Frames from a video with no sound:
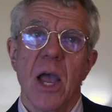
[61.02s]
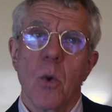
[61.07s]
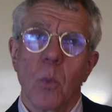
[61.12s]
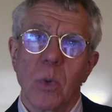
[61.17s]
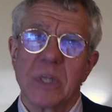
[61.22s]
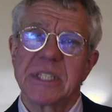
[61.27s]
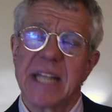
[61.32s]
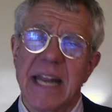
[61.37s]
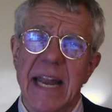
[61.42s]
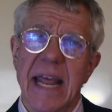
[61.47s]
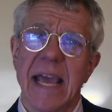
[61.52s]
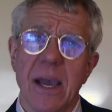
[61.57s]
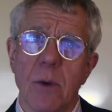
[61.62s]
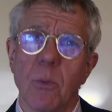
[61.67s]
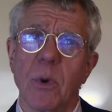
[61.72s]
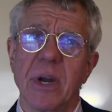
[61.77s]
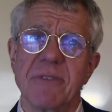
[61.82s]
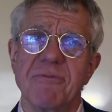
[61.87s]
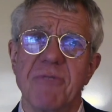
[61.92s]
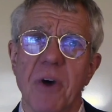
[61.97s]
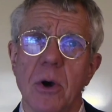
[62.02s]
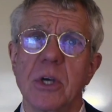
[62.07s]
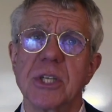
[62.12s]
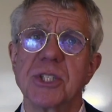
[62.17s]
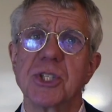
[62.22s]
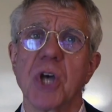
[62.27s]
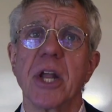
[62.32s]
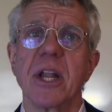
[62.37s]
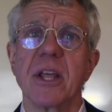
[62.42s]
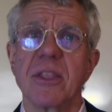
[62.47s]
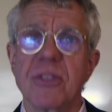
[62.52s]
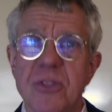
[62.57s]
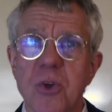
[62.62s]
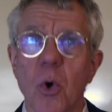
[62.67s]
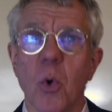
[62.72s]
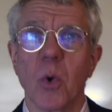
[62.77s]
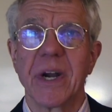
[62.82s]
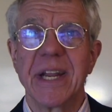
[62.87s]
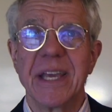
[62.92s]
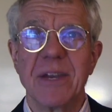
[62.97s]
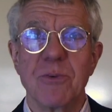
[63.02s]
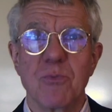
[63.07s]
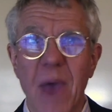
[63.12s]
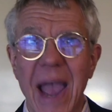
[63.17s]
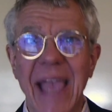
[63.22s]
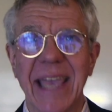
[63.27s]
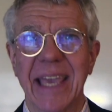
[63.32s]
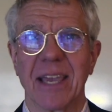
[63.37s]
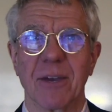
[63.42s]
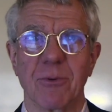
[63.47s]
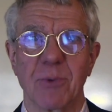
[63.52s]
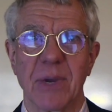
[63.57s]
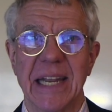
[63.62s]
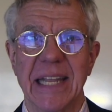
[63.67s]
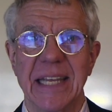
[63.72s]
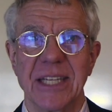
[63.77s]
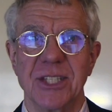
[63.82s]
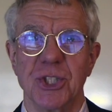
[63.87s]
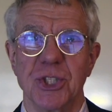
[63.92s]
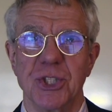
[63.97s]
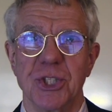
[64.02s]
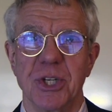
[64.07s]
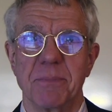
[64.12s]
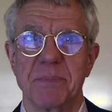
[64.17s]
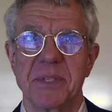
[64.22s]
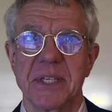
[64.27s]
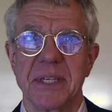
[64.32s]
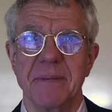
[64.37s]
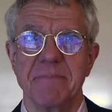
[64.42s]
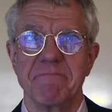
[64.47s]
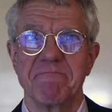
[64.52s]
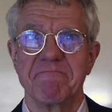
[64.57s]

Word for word: Well, today I want to focus on authority-ranking relationships.